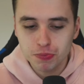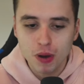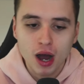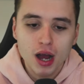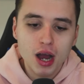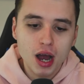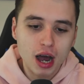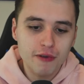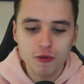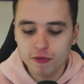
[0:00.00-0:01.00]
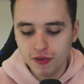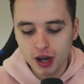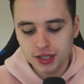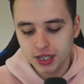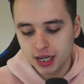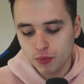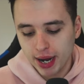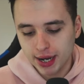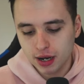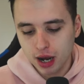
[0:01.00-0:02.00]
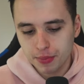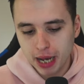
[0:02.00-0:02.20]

But I thought, firstly, the way the club